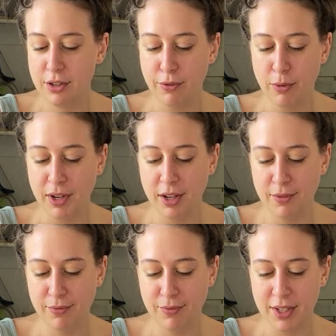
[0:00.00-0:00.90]
deforming it?
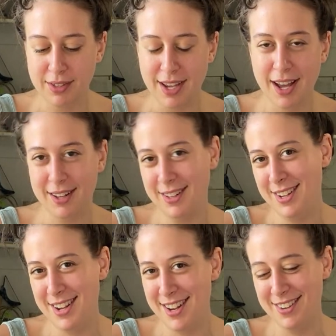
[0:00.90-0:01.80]

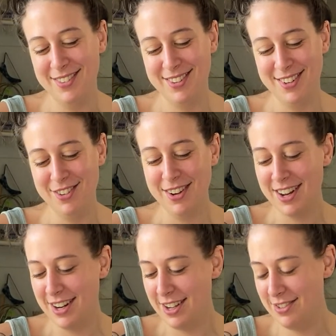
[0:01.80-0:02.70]
Exactly, you
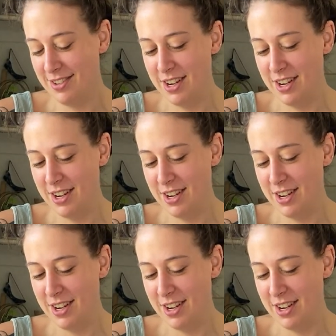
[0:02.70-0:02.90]
got it.